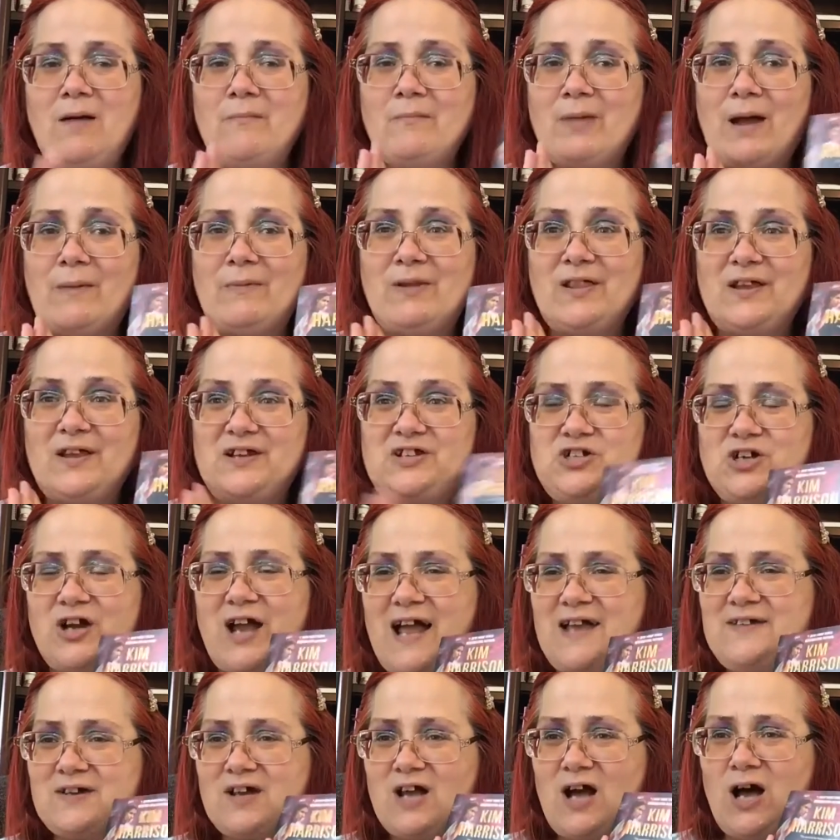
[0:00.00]
But I'm going to let you
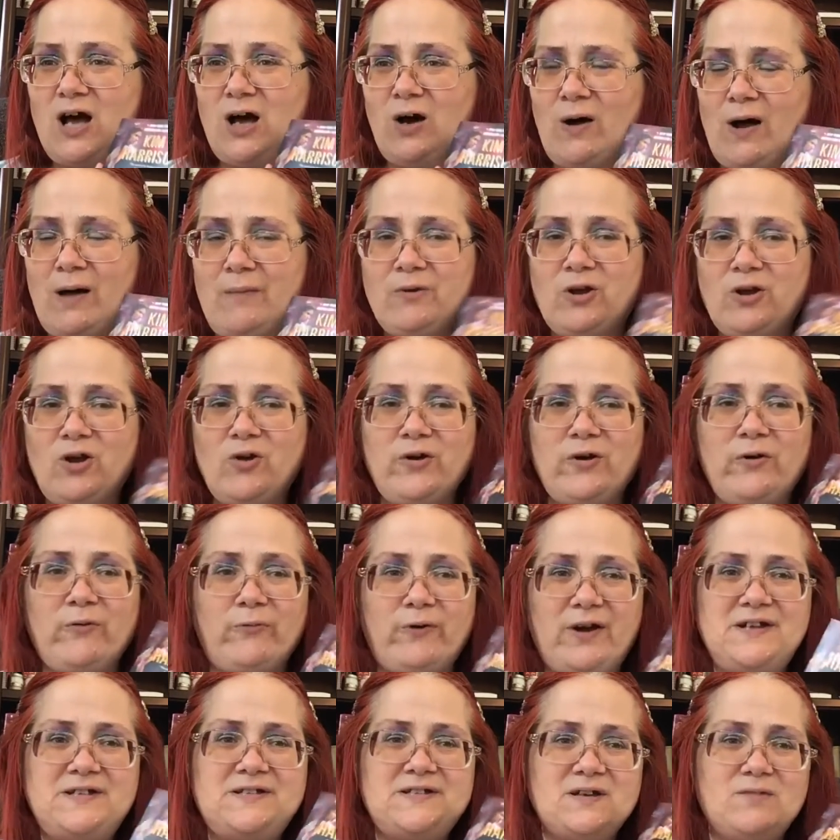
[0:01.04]
guys go. I'm going to
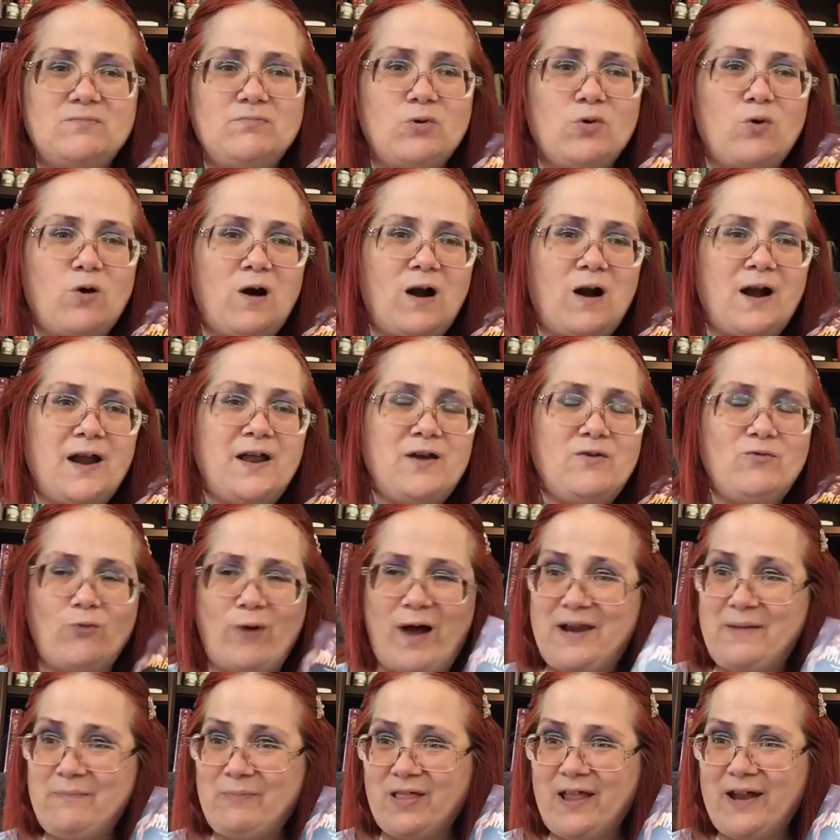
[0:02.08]
read some more in
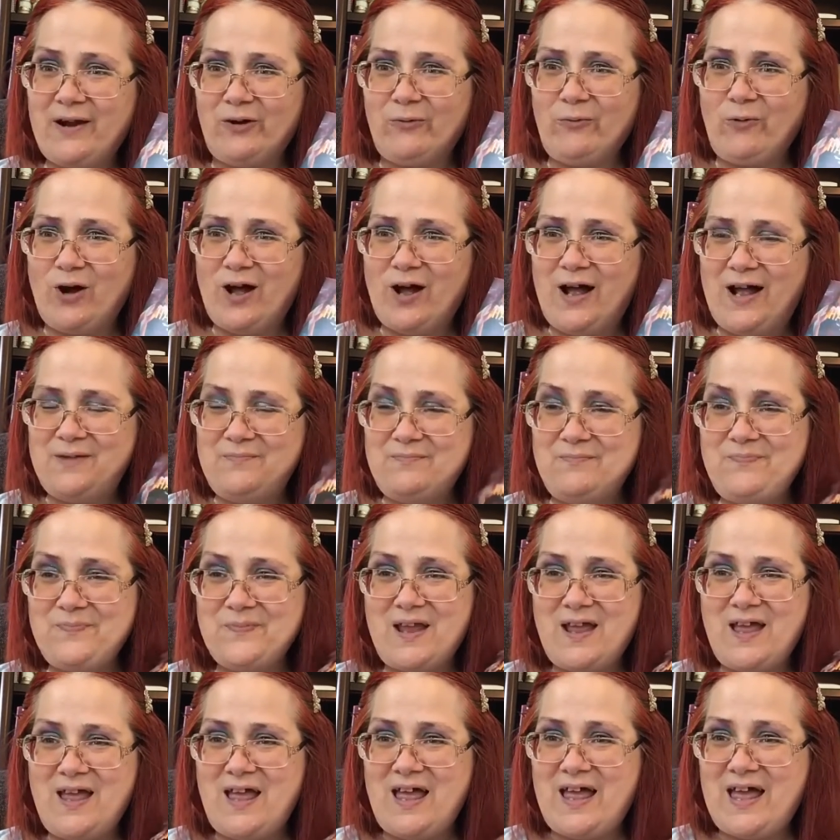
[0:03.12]
Ready Player One
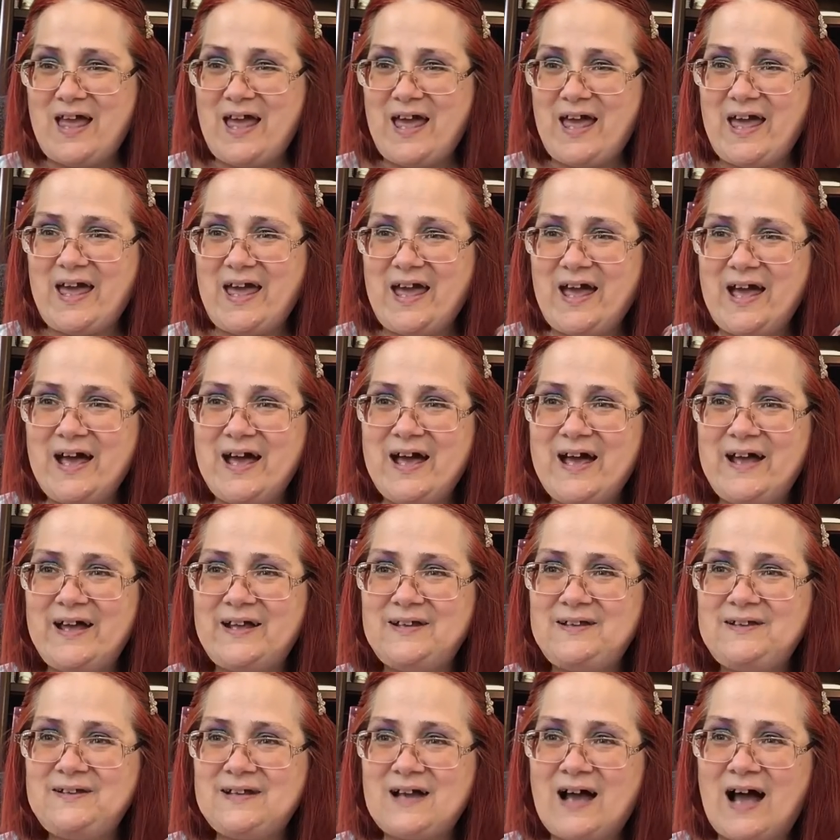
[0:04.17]

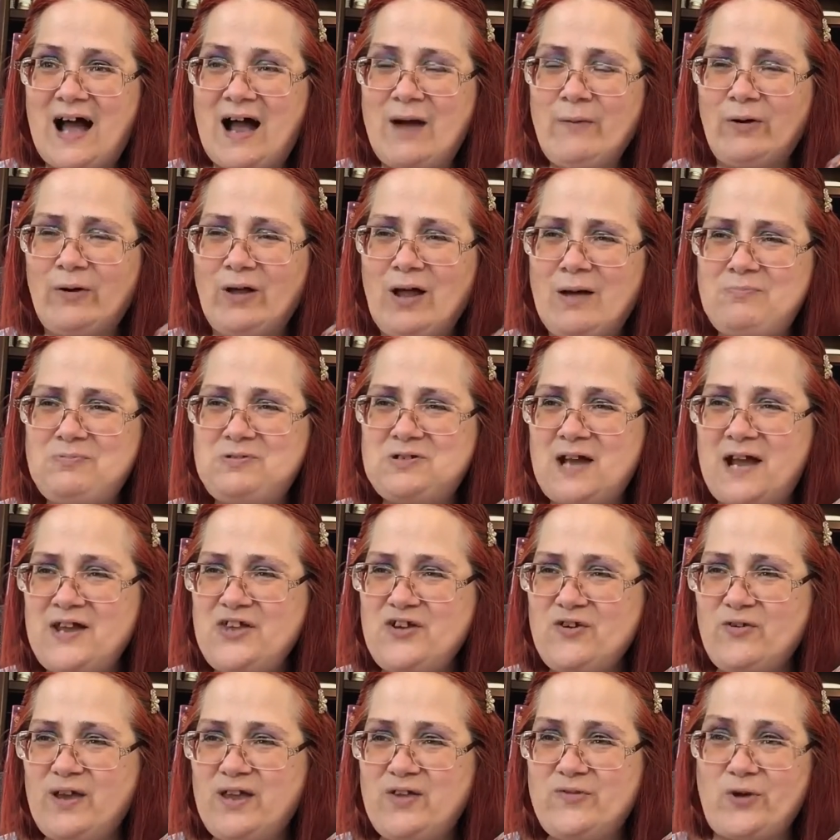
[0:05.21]
and I will update
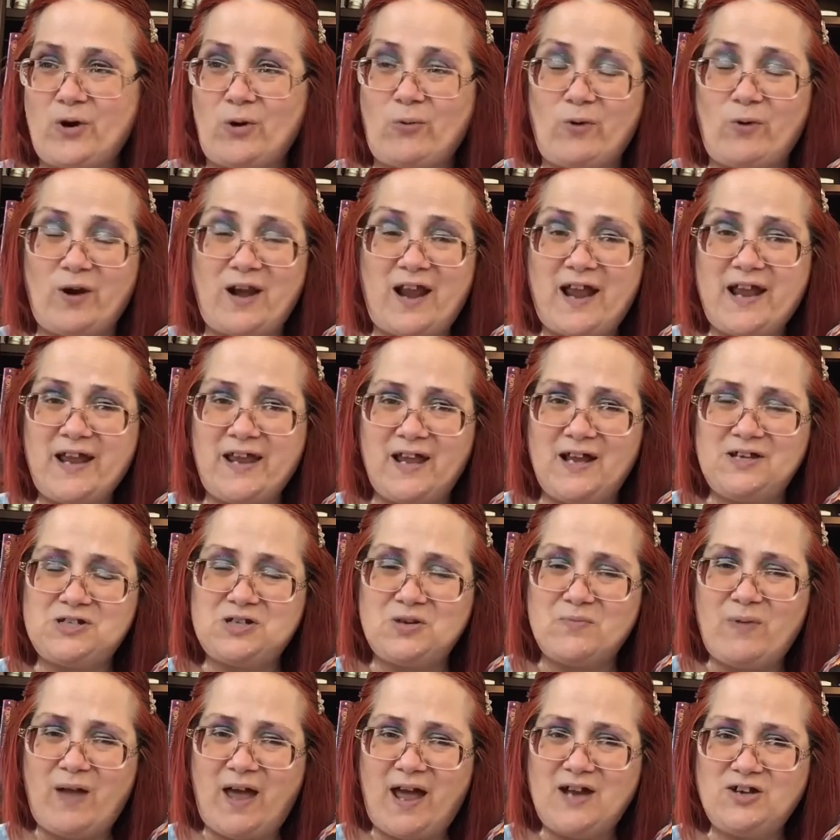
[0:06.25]
you either when I get
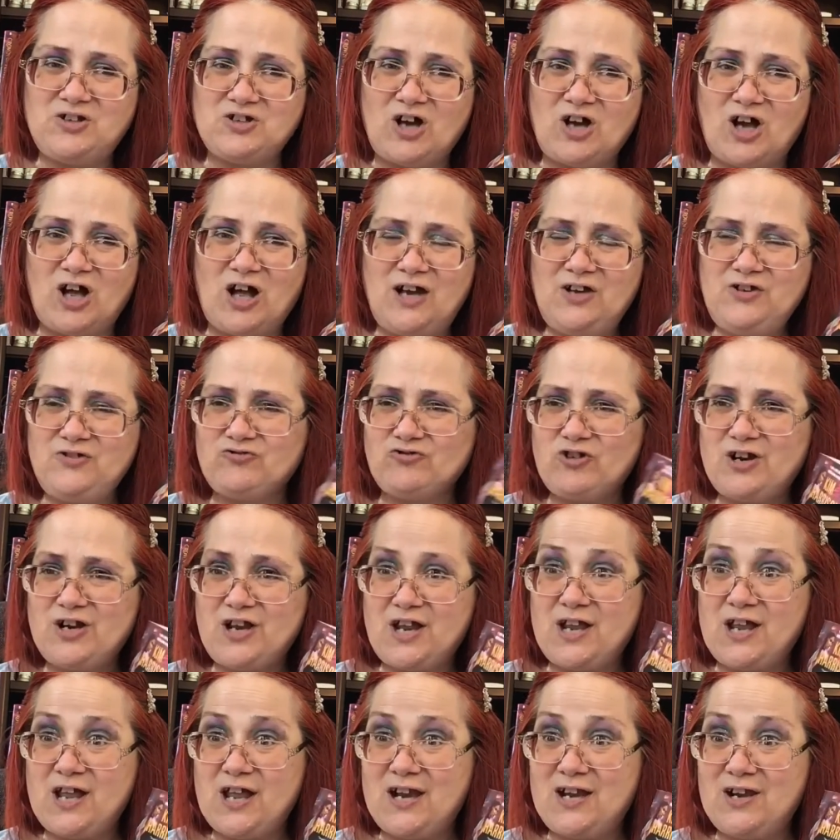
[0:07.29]
to page 100
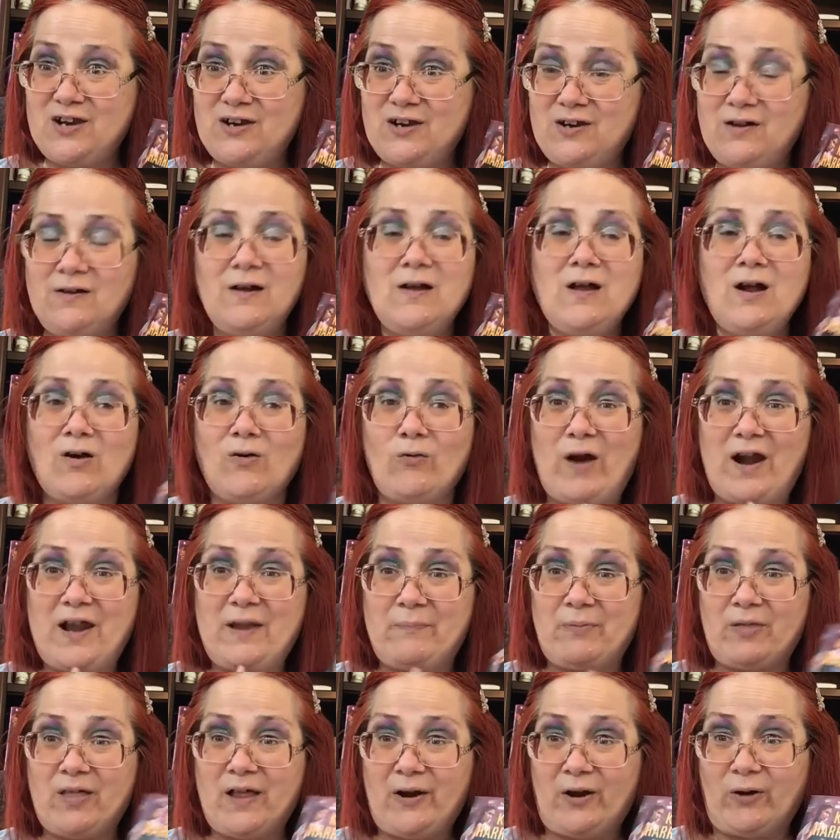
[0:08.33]
in
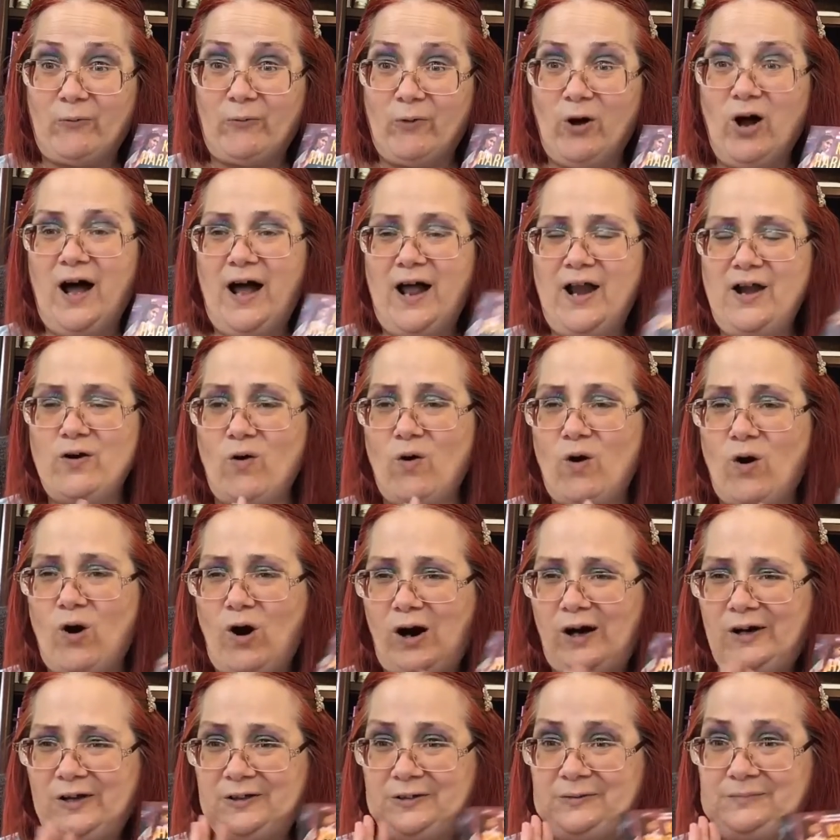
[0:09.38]
Ready Player One
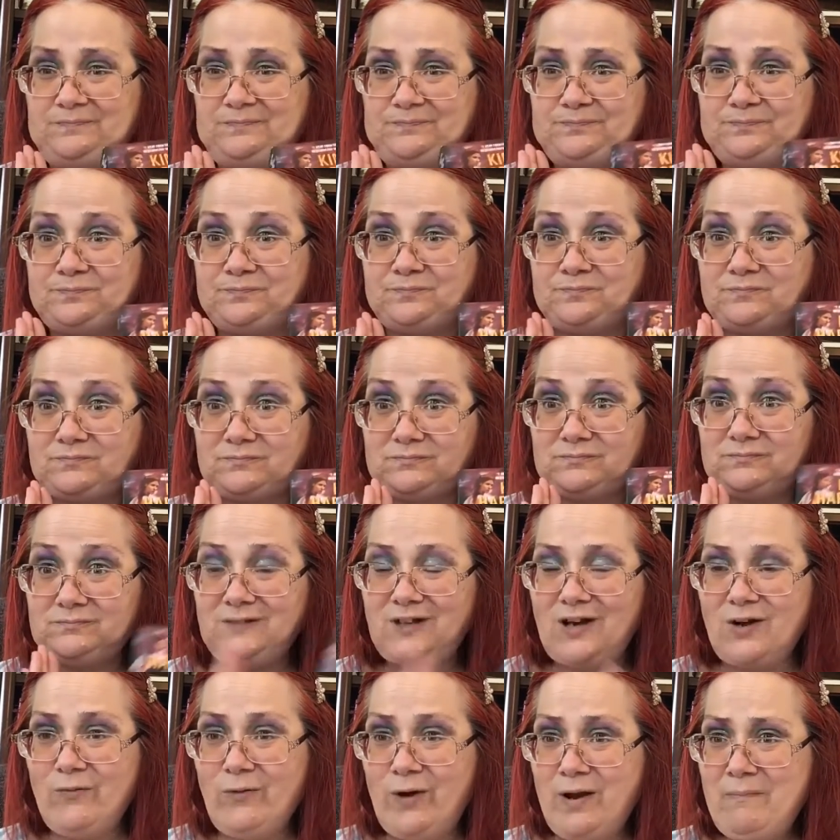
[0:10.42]
or
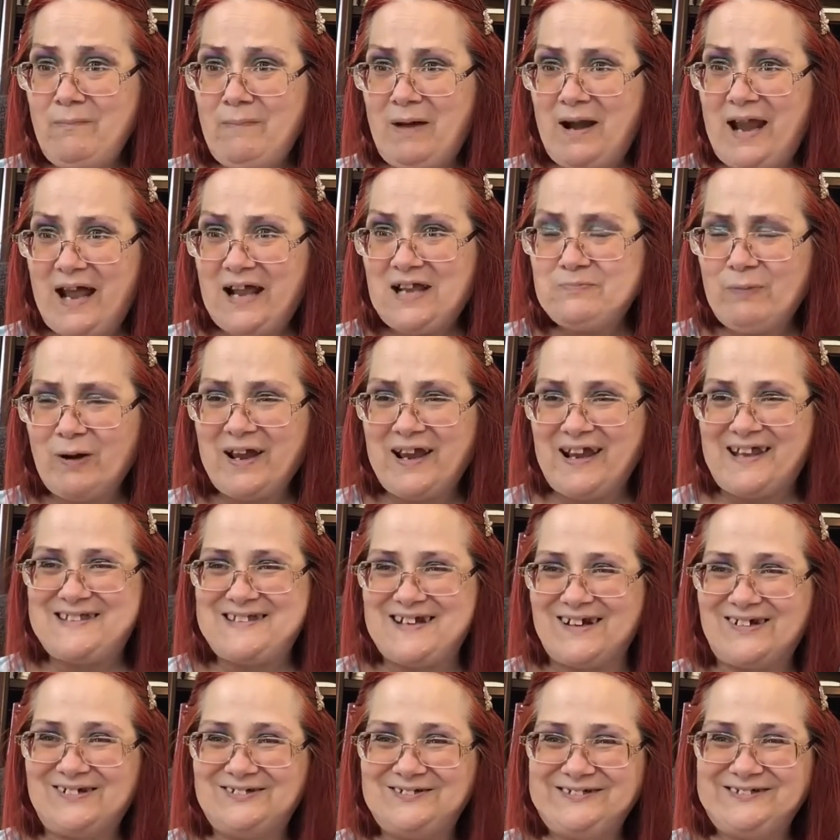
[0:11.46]
when my next book gets
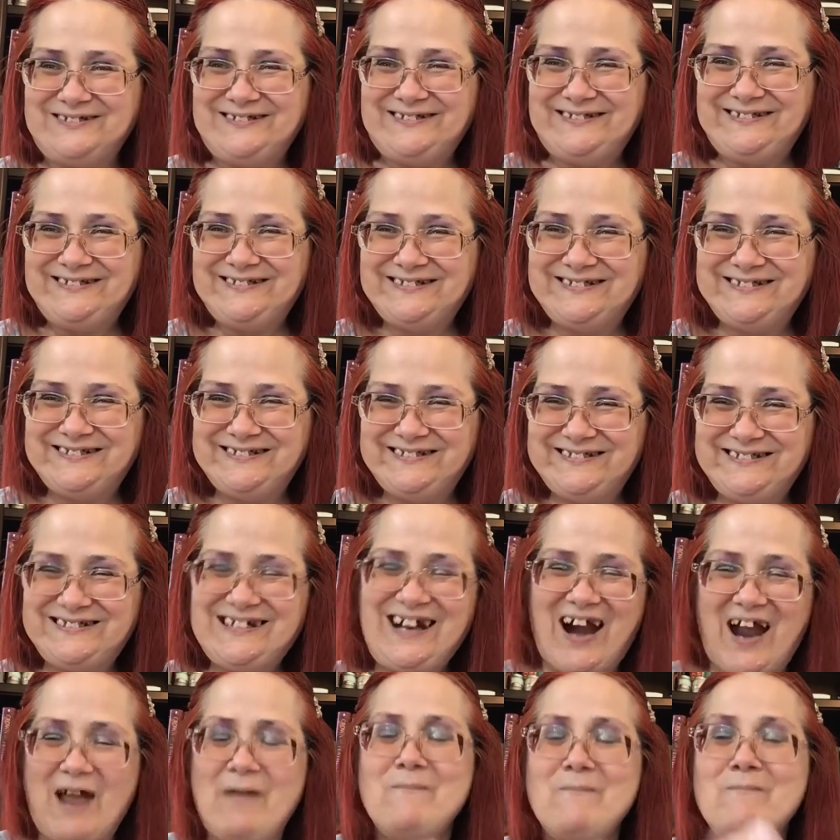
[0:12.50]
here.
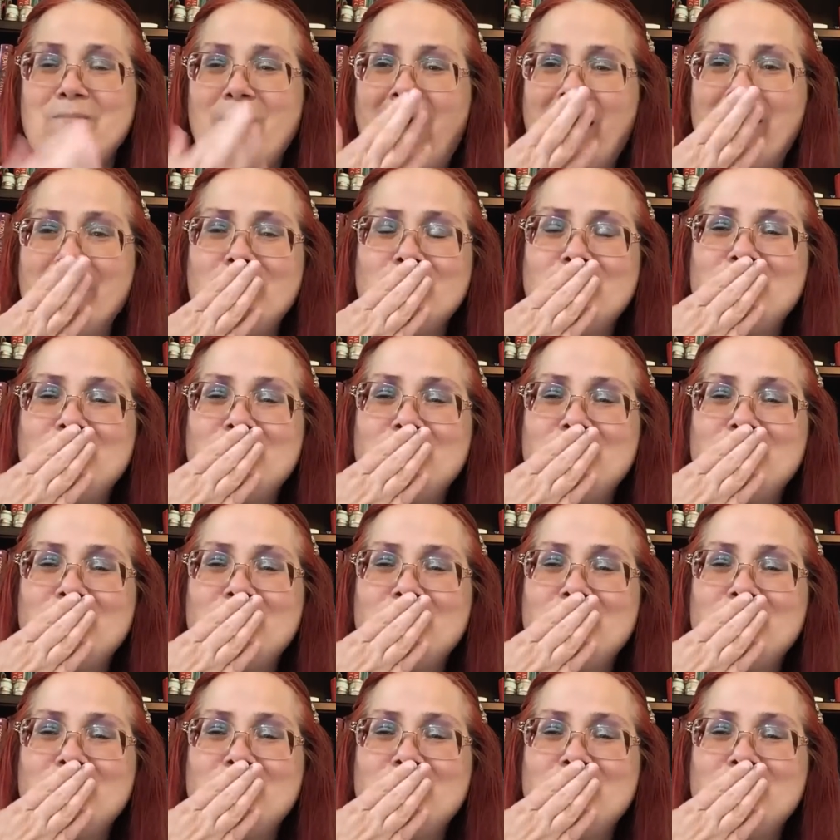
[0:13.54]
Alright, bye.